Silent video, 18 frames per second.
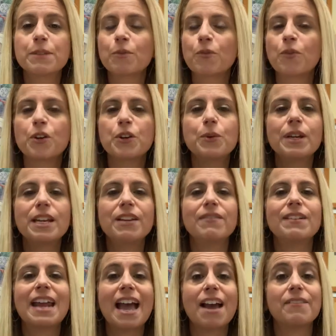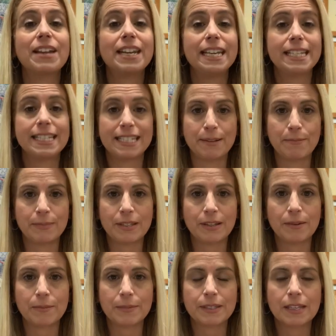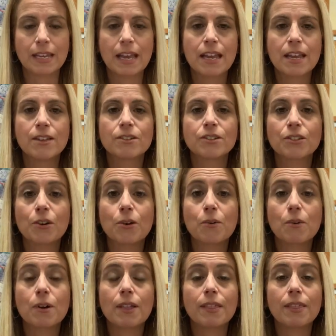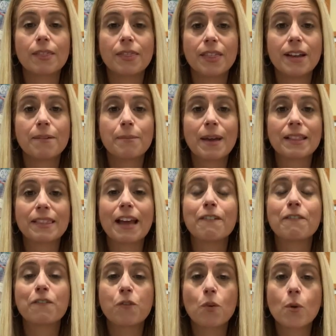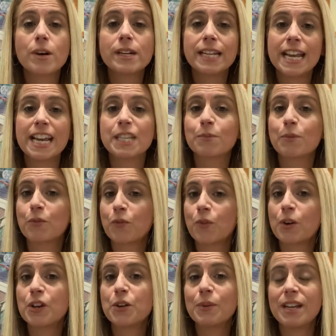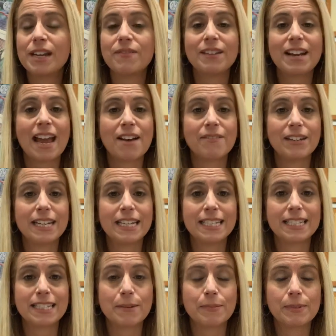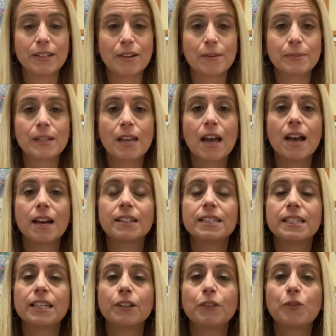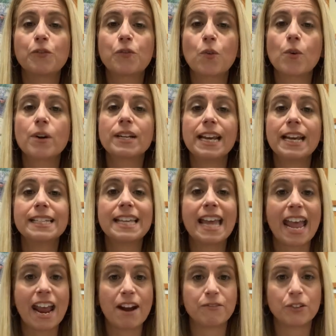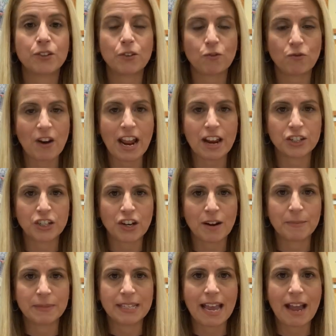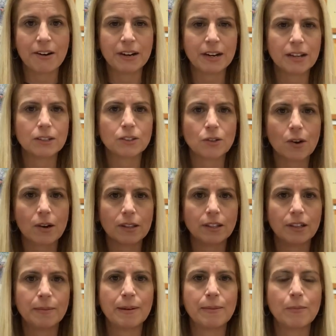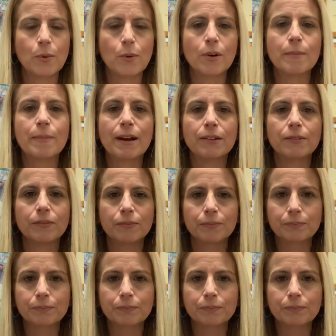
before you even have any symptoms. So think about that, 4 days before you even have any symptoms until 4 days after the rash comes out. And I'll talk a little bit more about